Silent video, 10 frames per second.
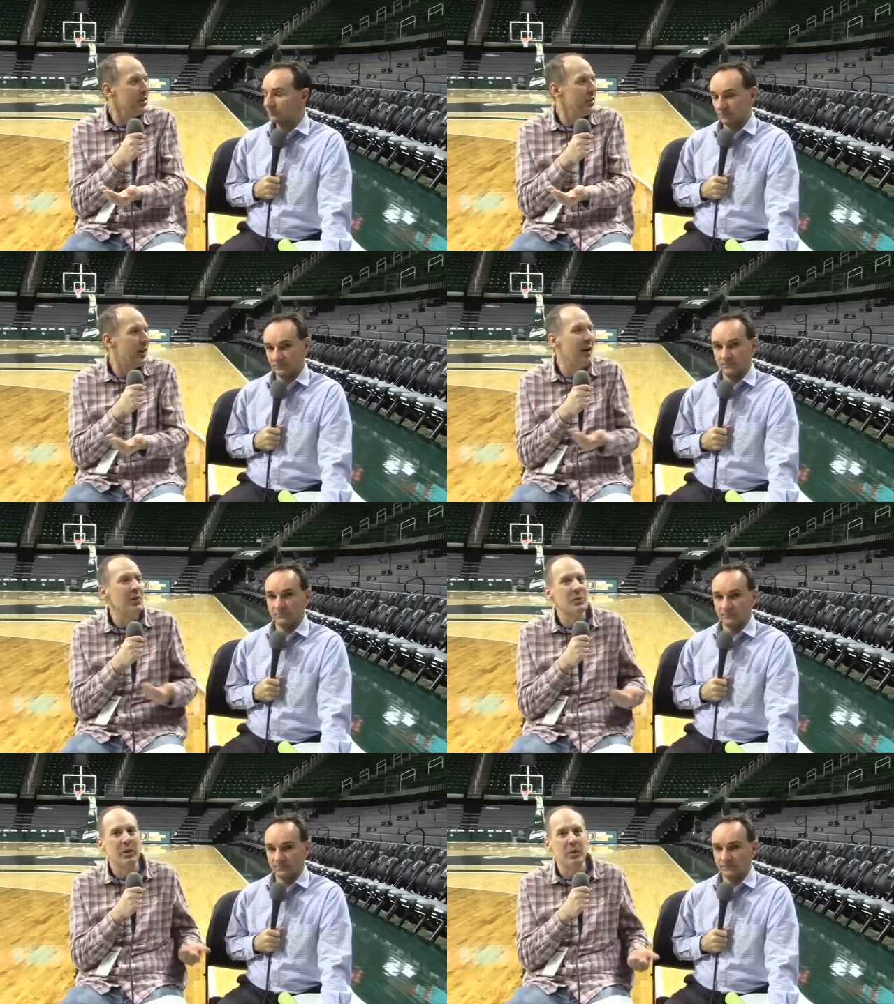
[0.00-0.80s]
Speaker 1: You know, I
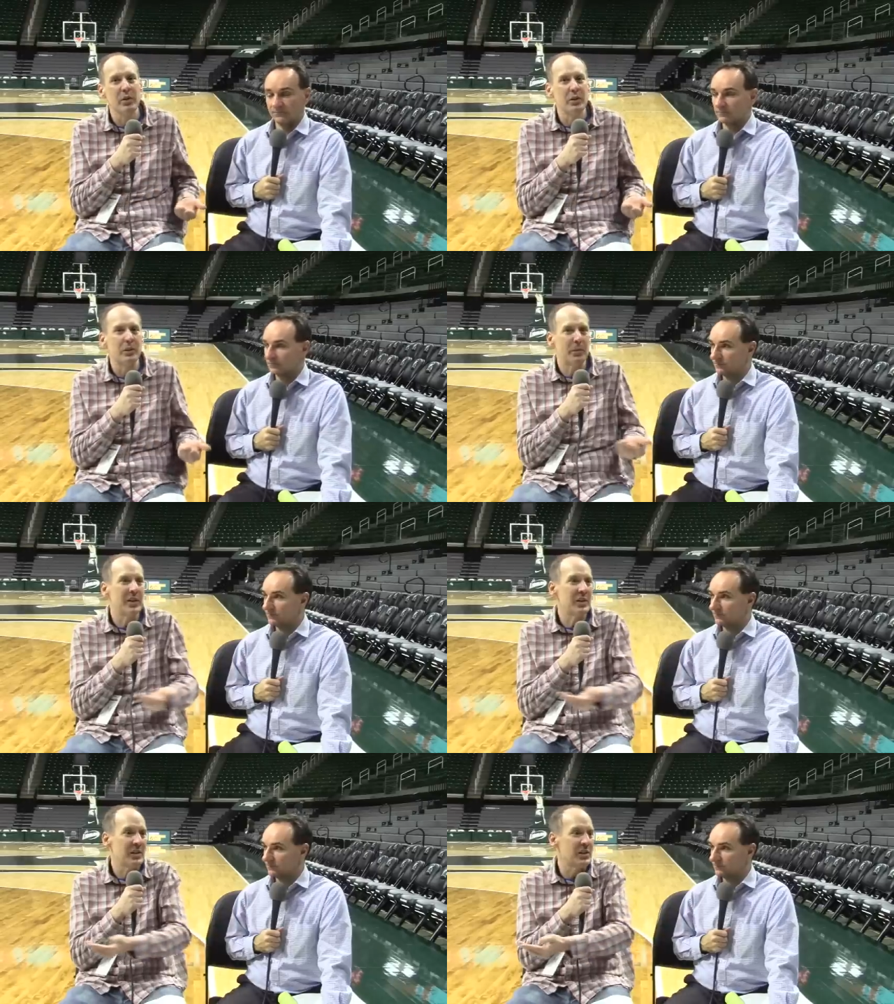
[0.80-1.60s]
was recruited to
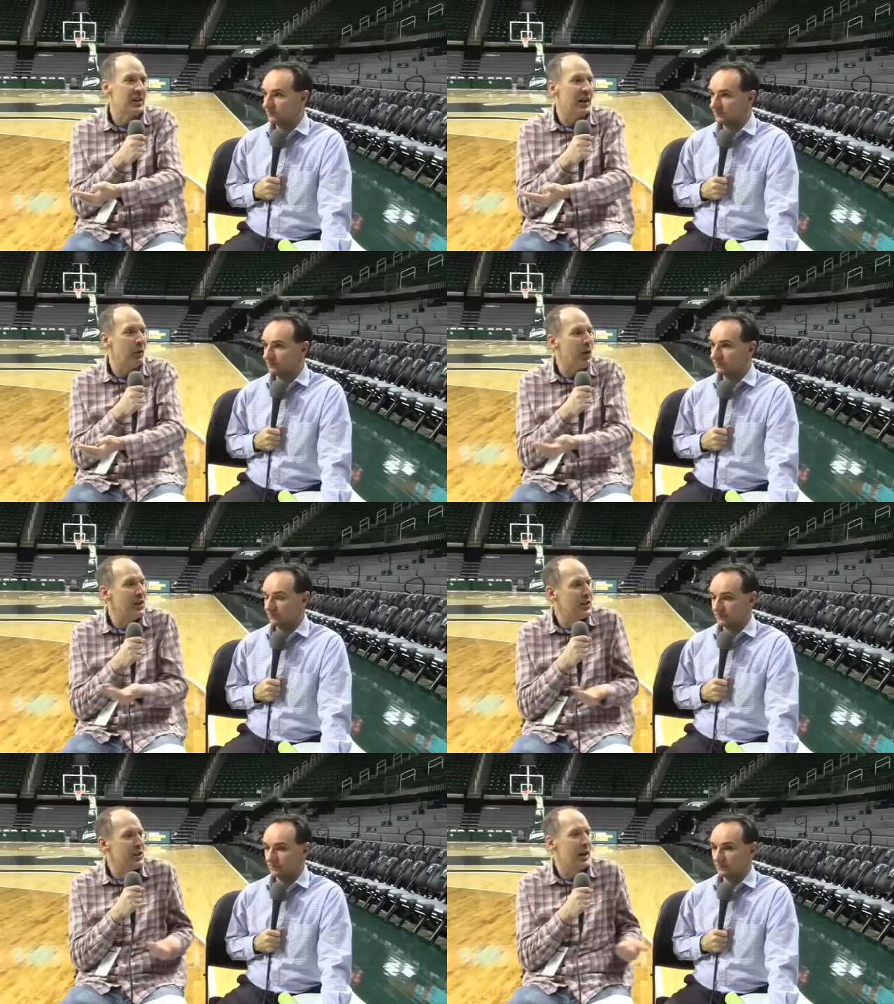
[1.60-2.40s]
replace this guy. Why is
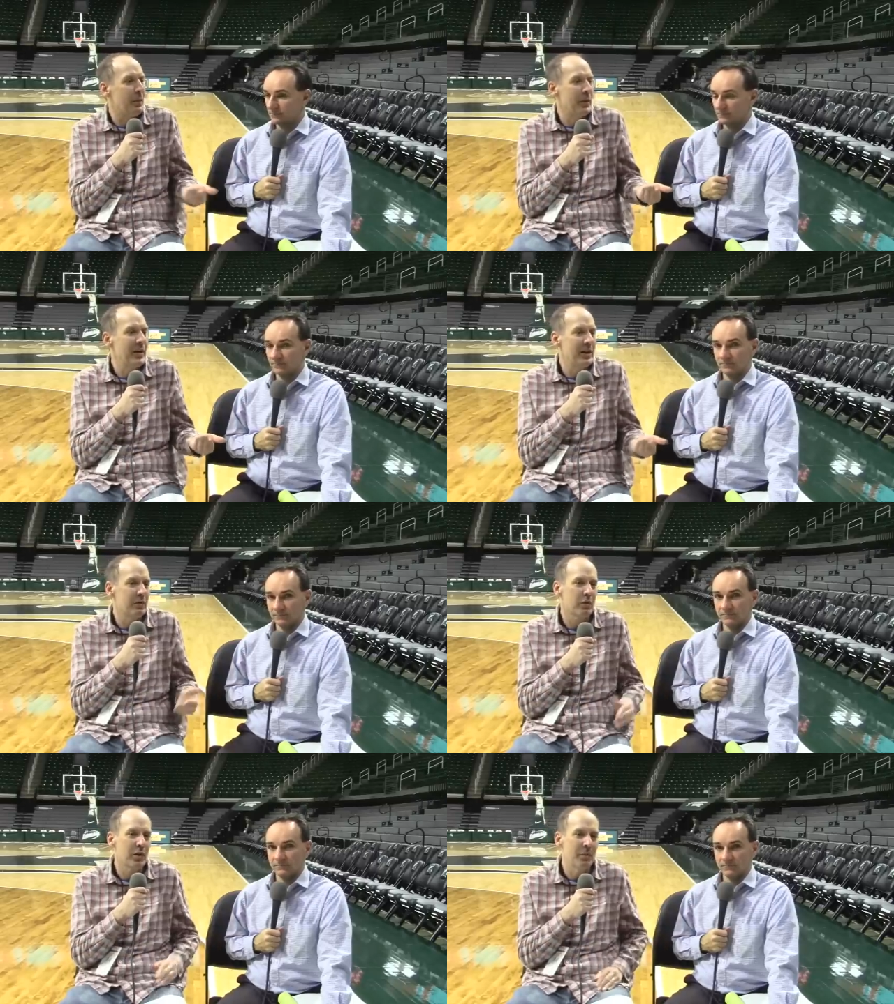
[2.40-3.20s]
this guy playing in
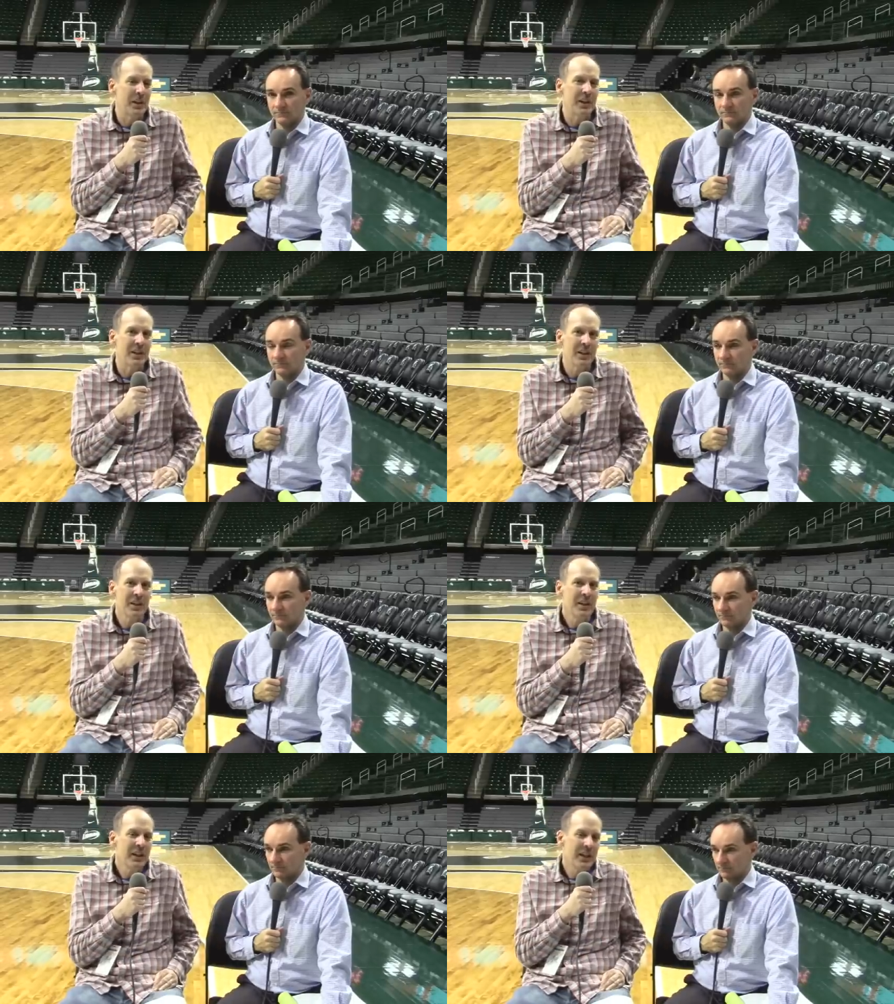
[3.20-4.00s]
front of me? And,
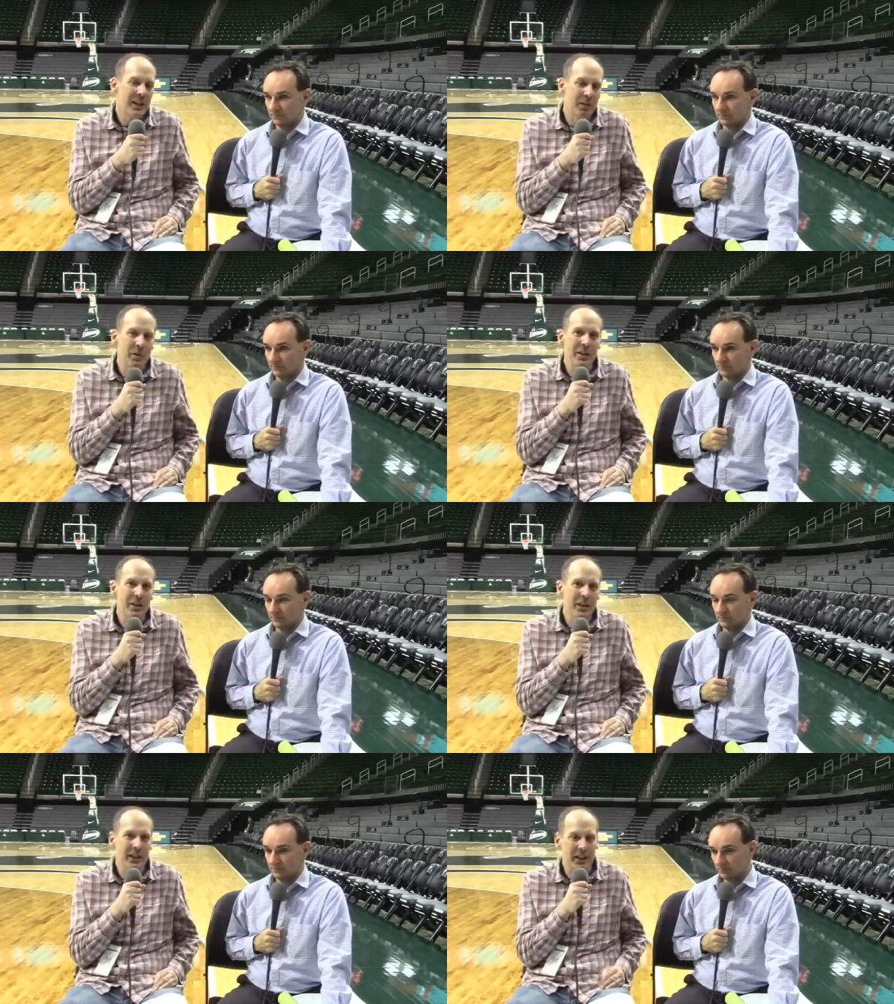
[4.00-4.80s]
And I really
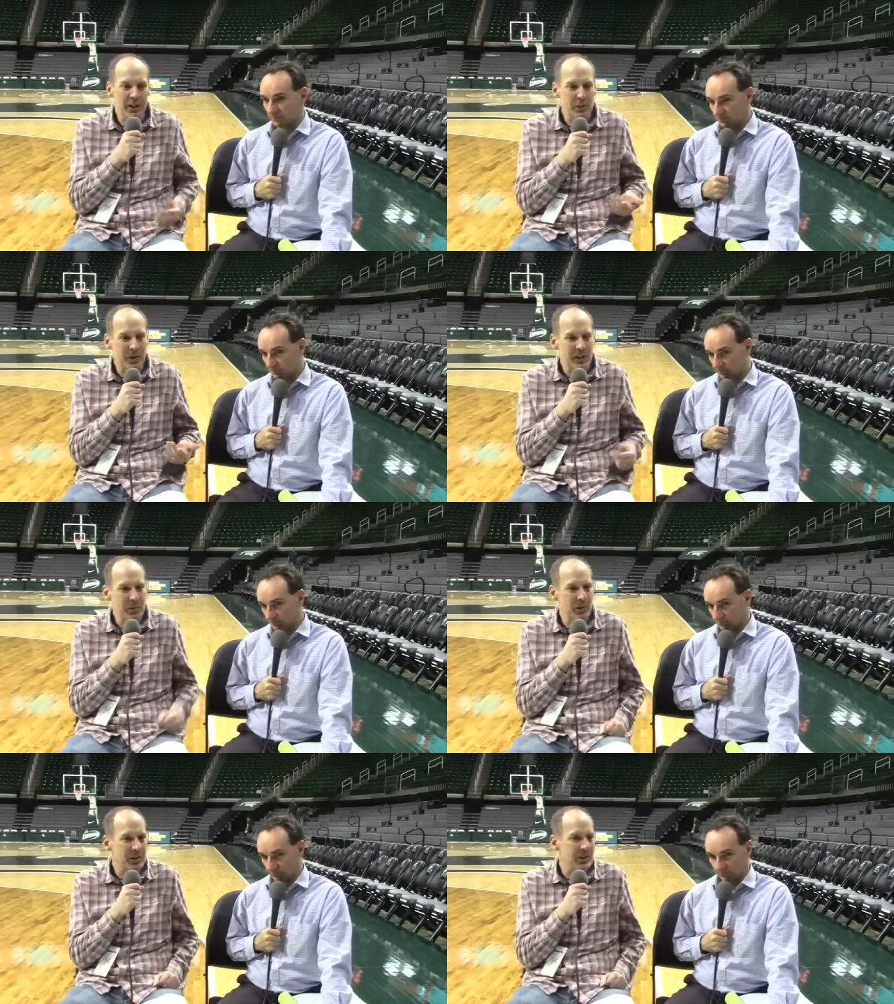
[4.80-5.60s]
think that college
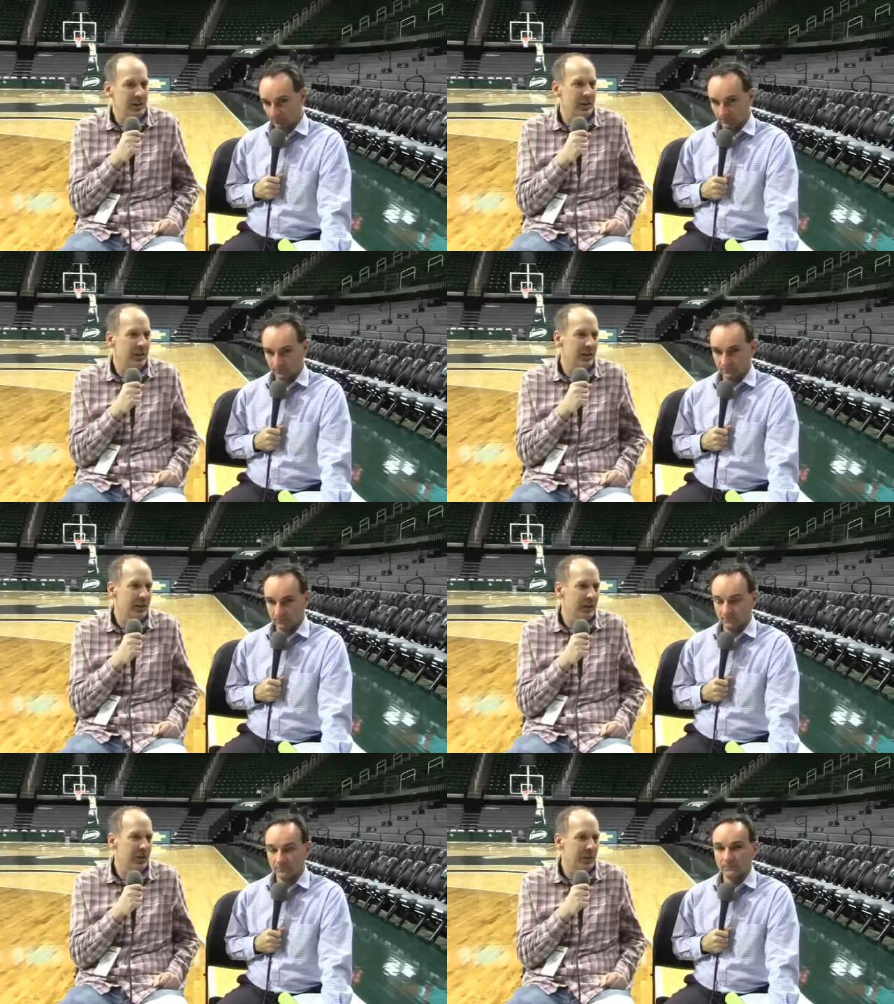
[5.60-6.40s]
basketball is, uh,
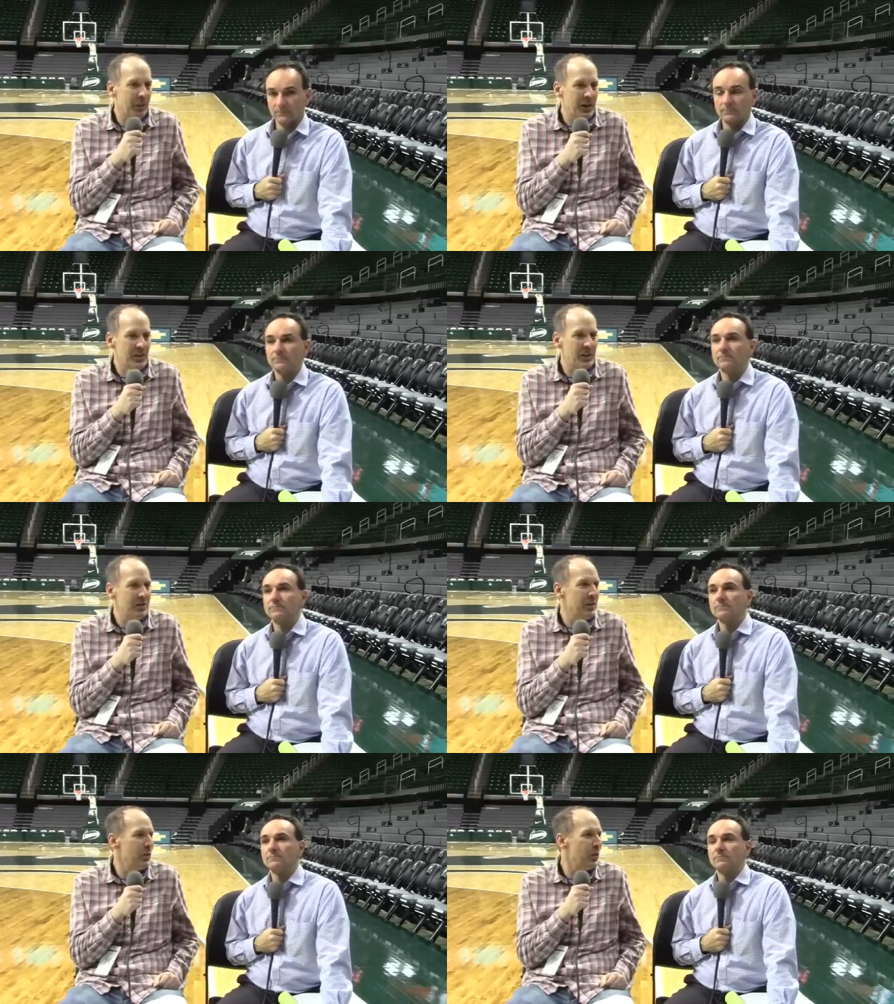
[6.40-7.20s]
you know, the best teams
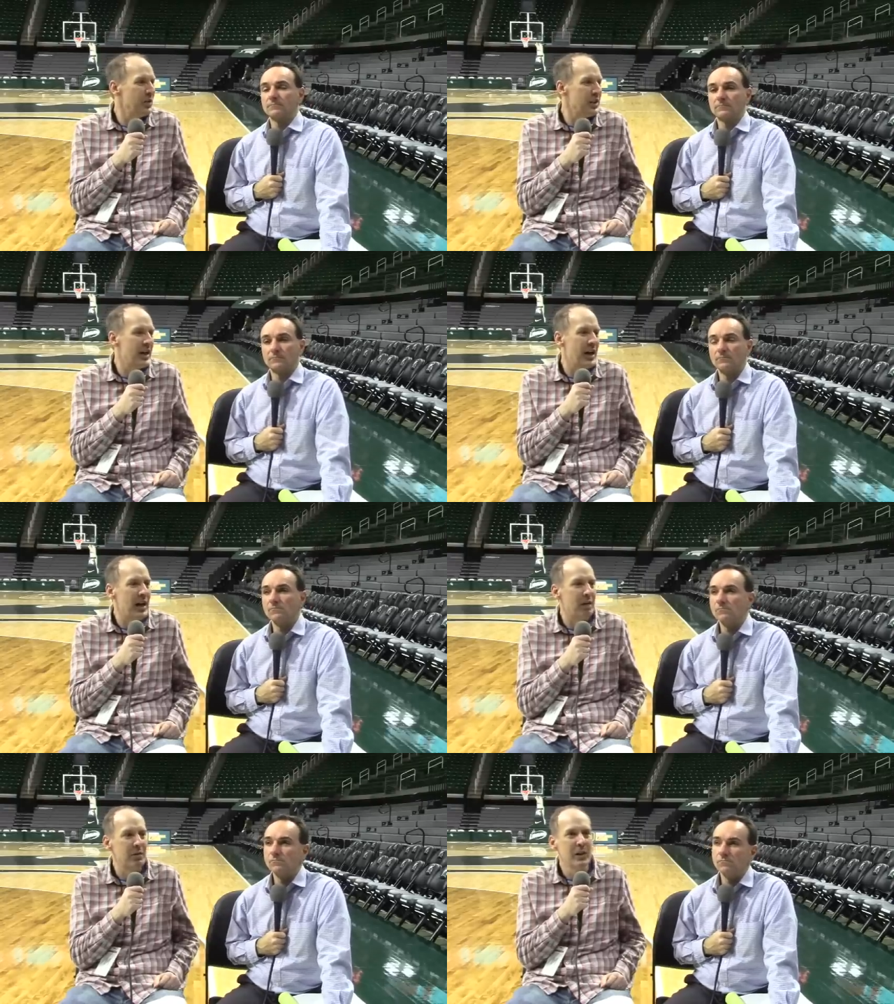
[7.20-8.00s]
are the ones that have